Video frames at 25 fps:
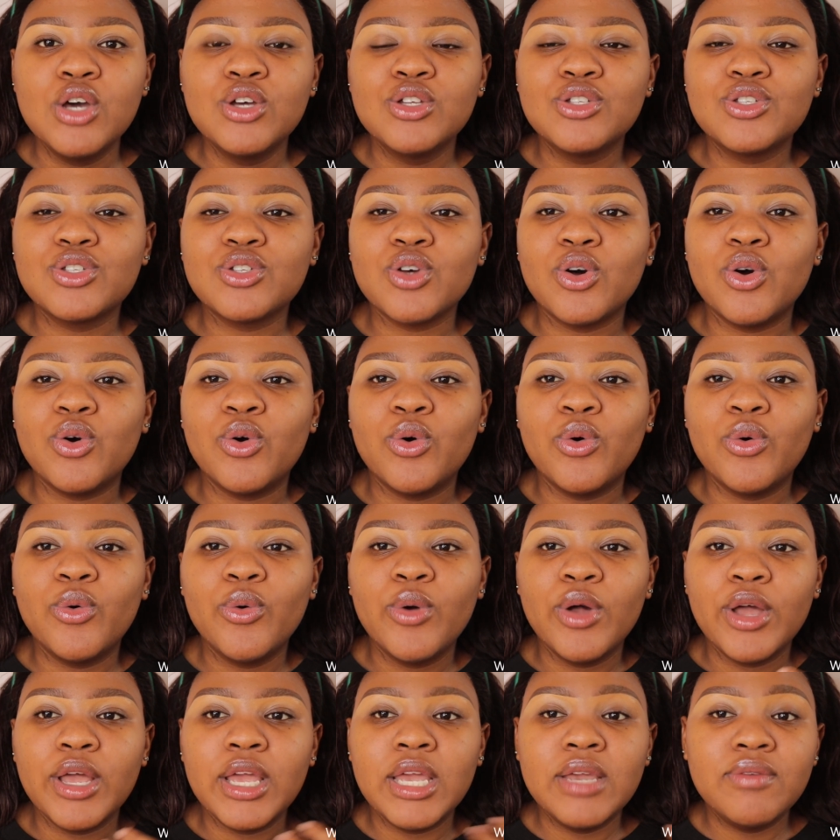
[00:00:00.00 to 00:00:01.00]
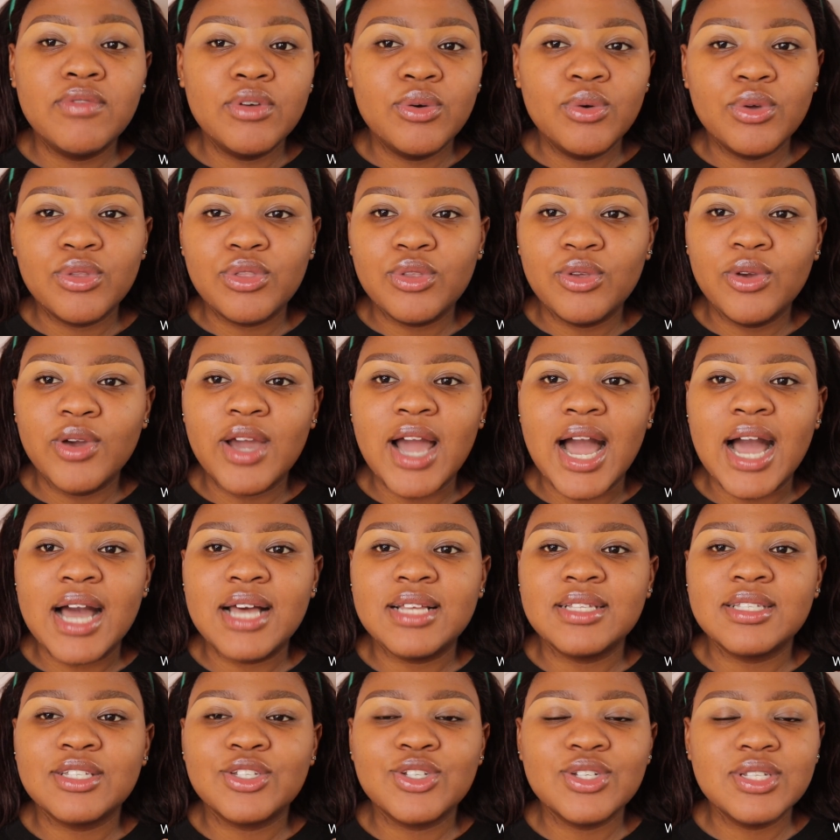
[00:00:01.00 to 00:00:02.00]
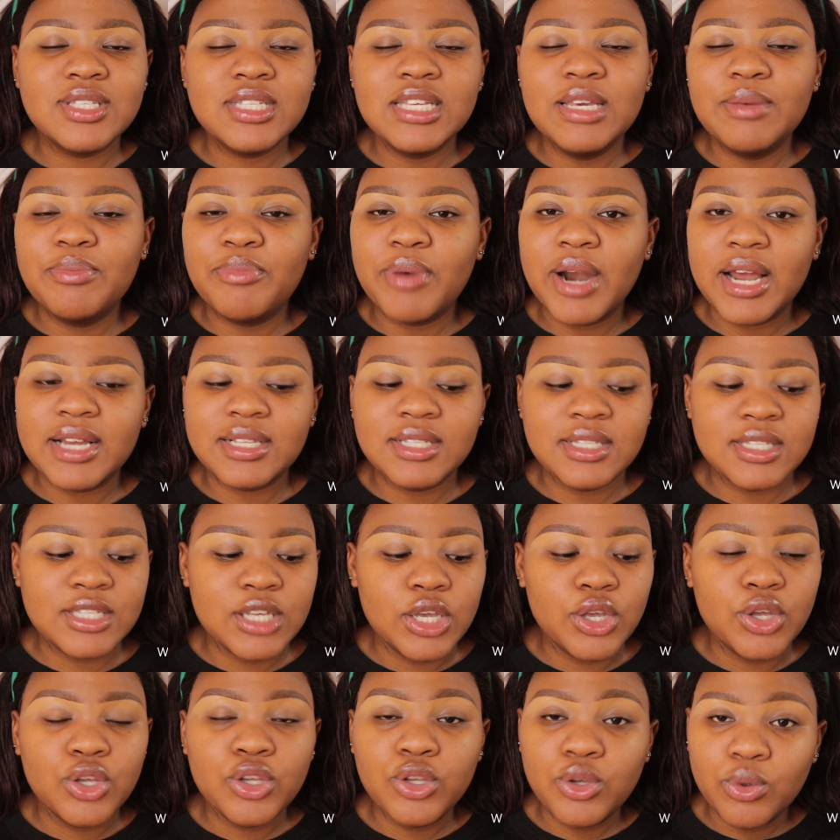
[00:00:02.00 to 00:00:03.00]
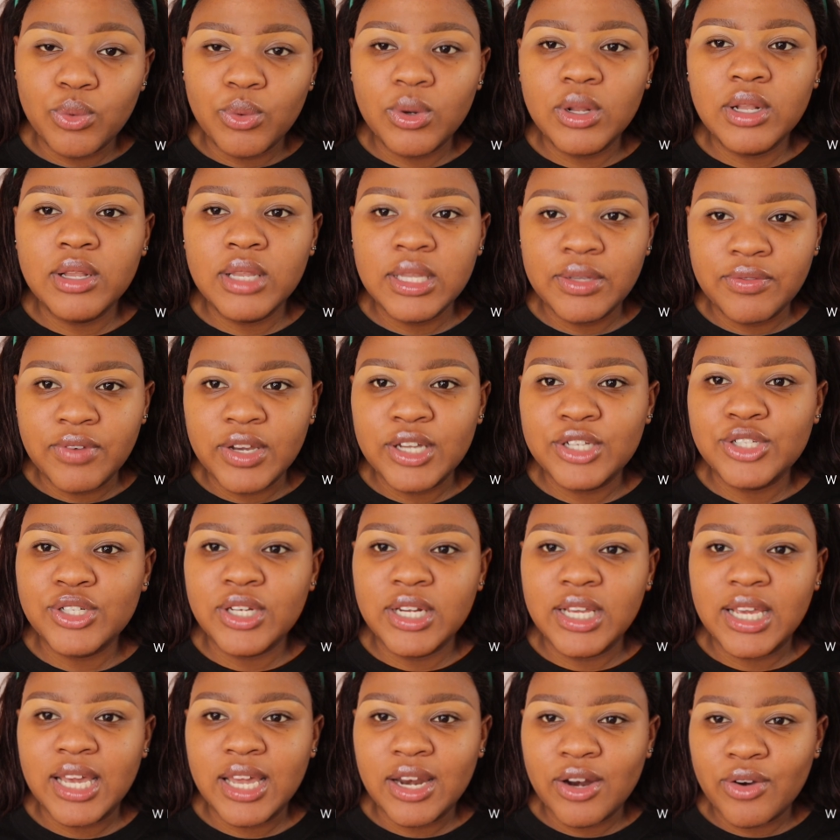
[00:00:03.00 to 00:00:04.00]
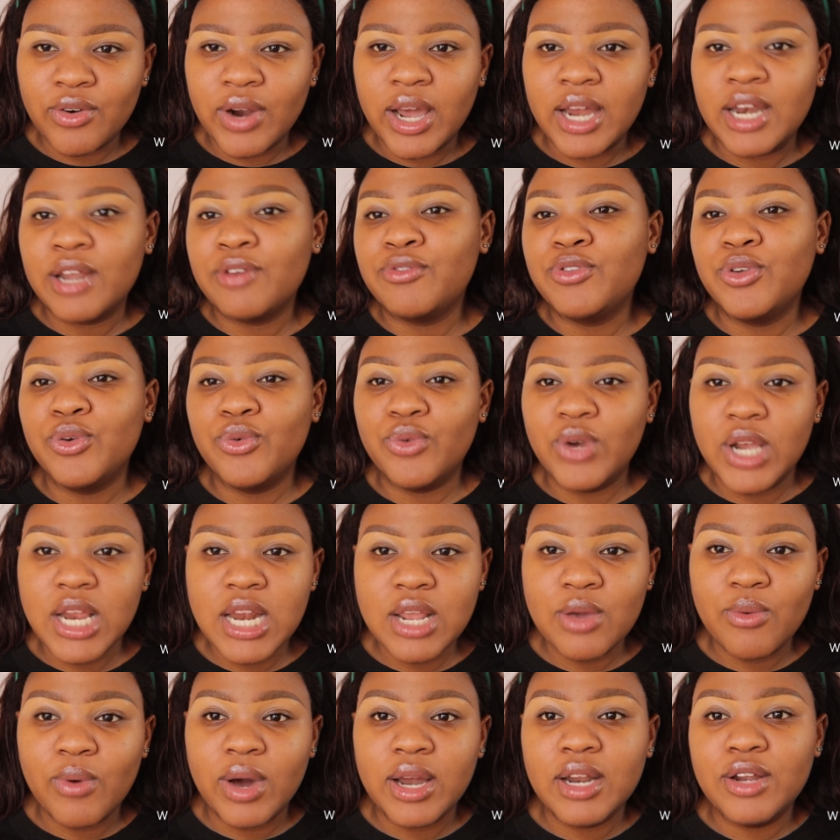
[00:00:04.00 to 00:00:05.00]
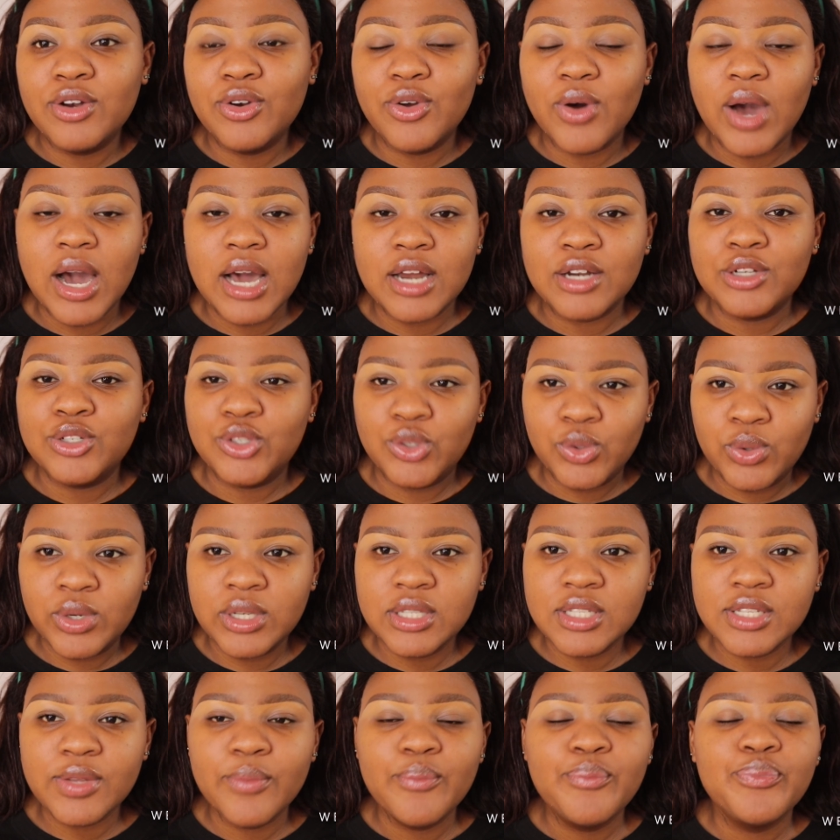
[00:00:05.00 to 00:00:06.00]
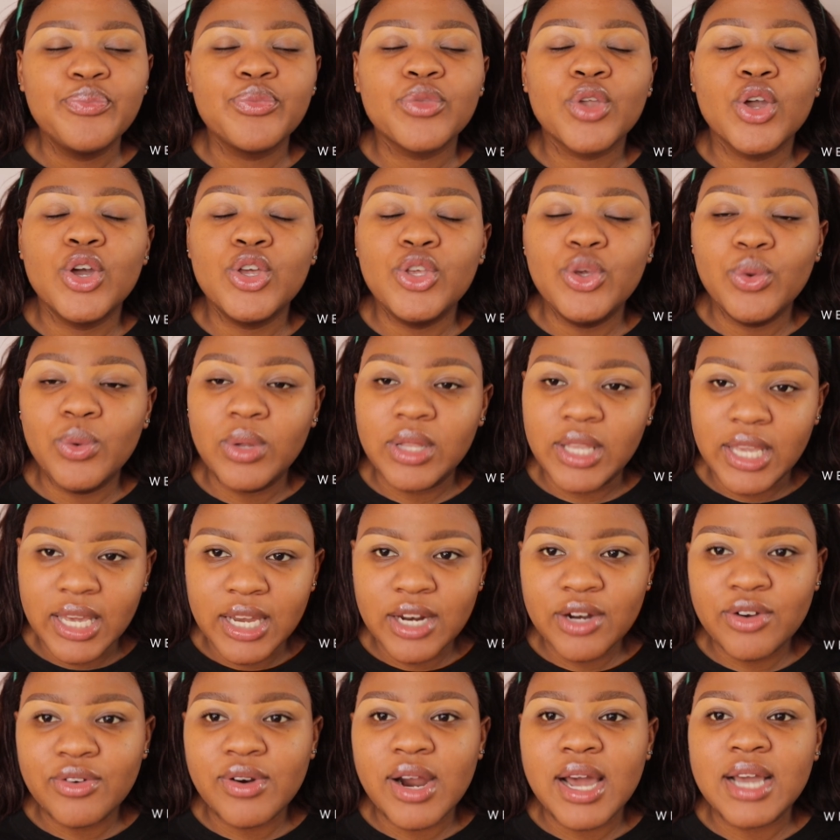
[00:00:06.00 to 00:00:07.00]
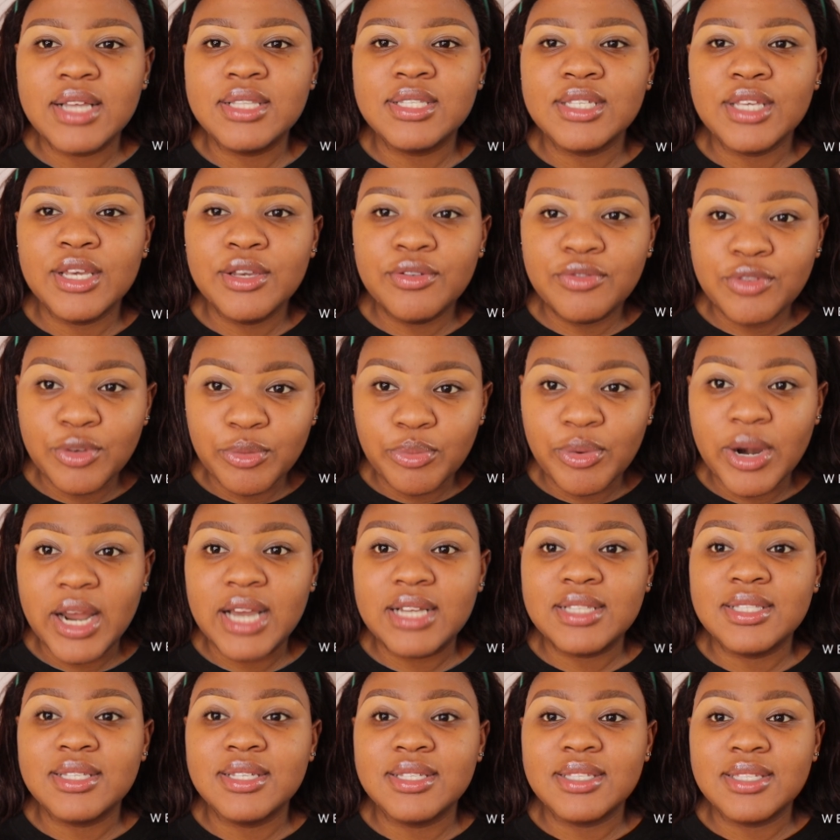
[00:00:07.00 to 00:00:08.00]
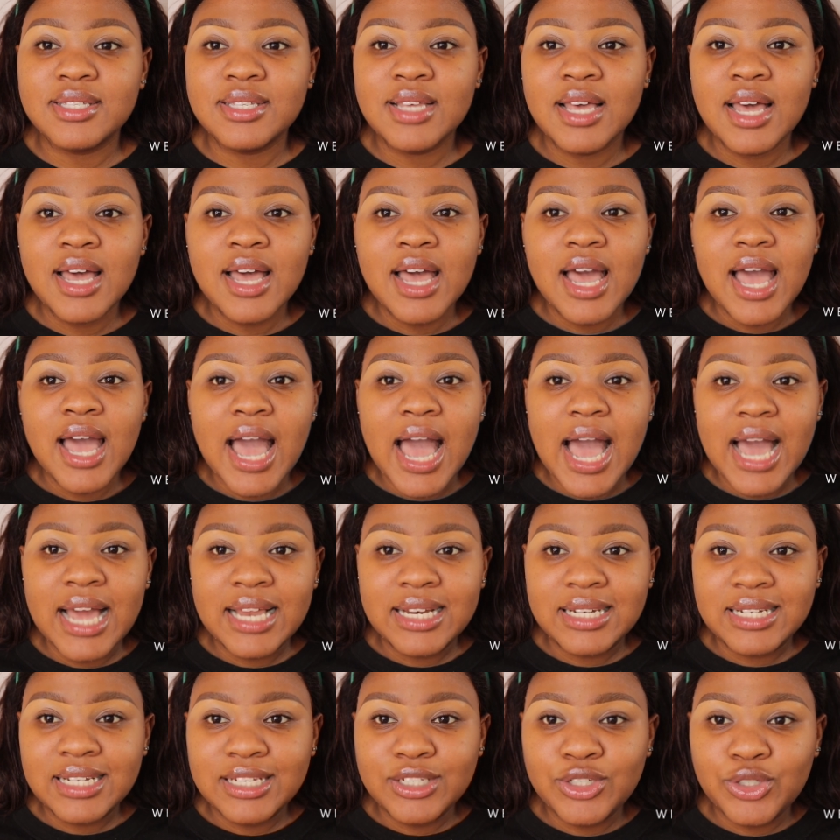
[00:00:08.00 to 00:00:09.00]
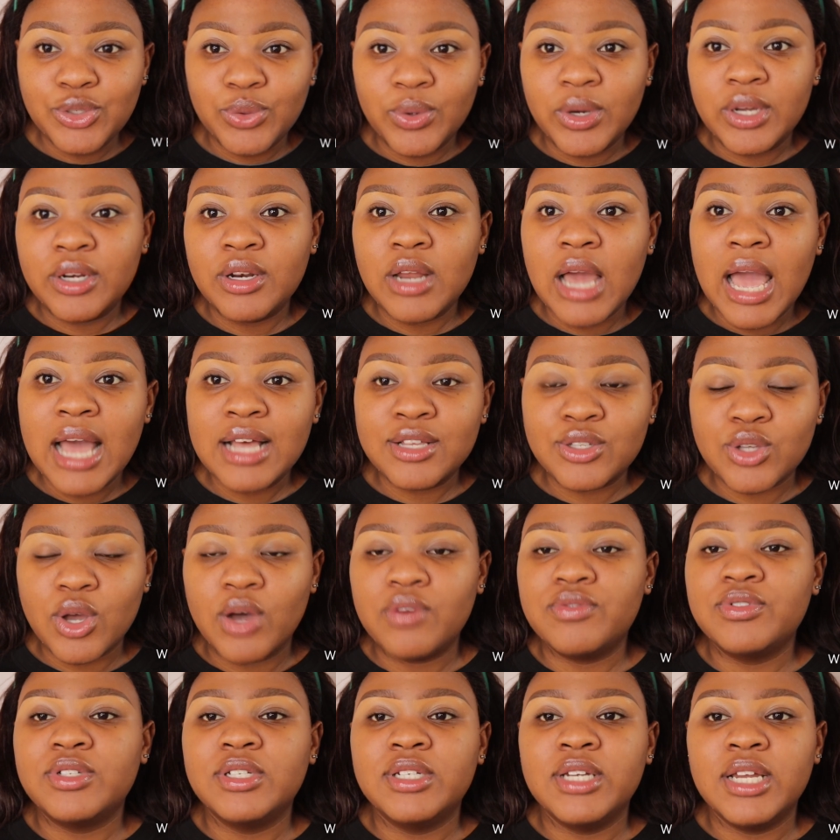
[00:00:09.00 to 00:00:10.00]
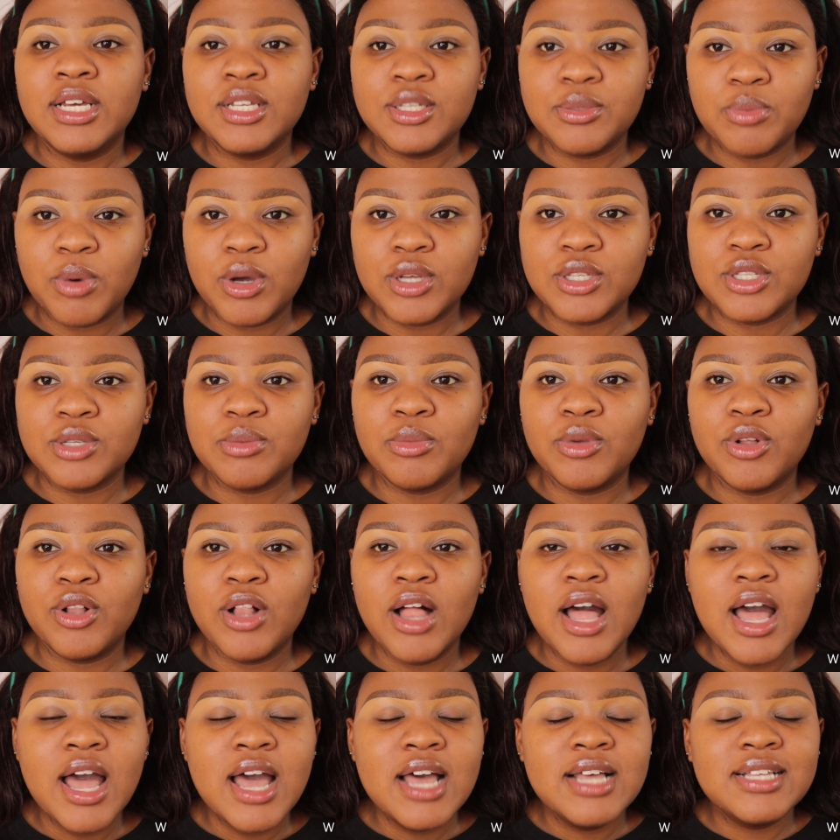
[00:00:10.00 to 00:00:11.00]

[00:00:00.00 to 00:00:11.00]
So even with you guys, just keep practicing. You will eventually get it right. If you really want to know how to do it, you will get it right if you practice and do it as often as possible.